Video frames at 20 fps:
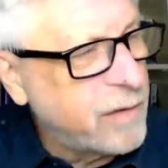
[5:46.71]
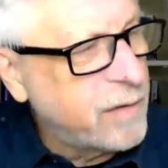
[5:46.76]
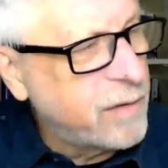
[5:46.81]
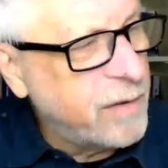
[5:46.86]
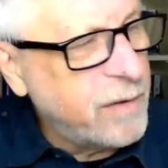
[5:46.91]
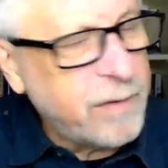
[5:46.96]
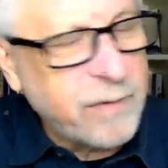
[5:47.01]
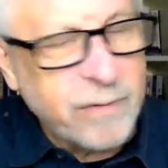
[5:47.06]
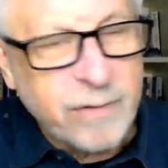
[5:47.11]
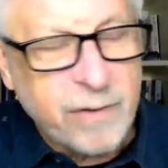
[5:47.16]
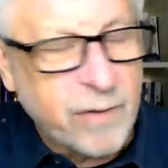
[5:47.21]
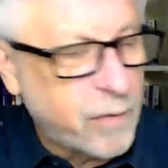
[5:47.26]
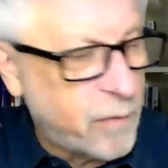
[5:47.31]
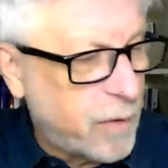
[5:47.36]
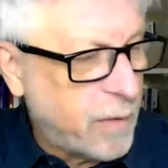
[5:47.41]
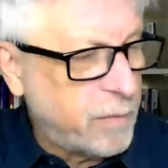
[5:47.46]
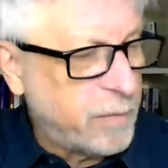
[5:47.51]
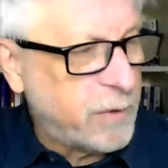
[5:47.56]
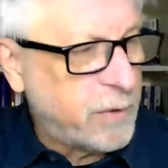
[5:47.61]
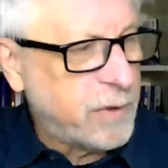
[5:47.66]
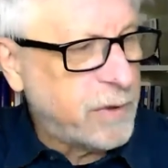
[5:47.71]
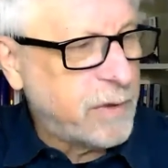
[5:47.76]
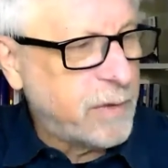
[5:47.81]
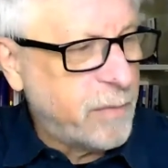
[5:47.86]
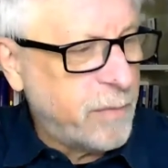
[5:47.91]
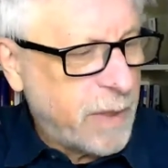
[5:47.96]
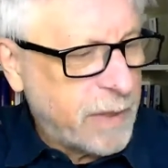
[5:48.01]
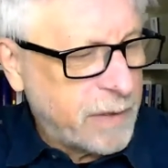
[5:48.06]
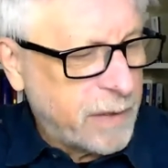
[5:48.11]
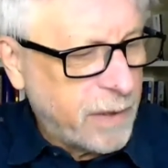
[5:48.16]
So I'm just messing
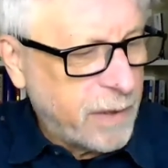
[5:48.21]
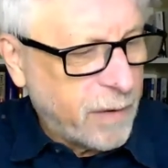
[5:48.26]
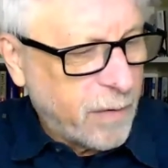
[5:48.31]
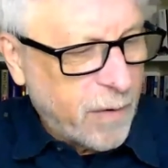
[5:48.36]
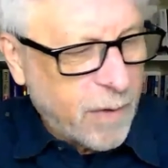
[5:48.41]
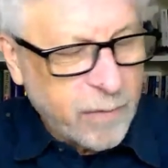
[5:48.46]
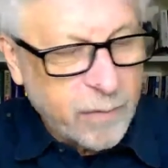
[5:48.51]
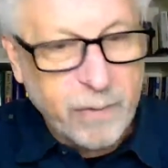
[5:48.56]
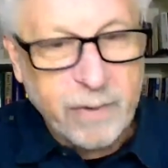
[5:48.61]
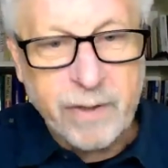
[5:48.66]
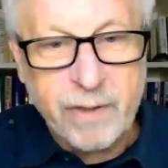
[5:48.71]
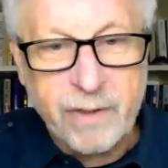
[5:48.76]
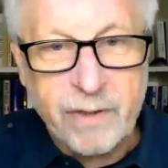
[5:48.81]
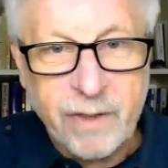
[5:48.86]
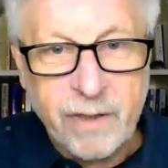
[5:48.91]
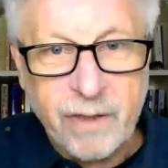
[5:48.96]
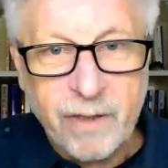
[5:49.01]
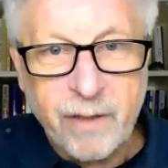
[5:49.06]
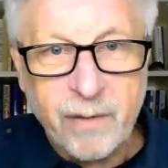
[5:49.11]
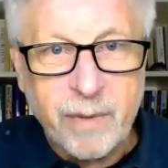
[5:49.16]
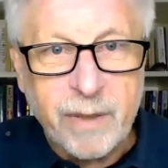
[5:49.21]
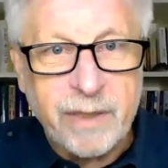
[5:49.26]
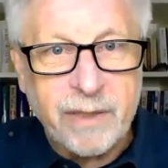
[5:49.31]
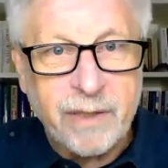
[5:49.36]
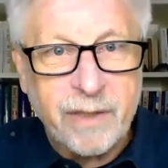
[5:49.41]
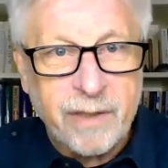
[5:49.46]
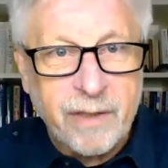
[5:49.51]
around with it a little bit here,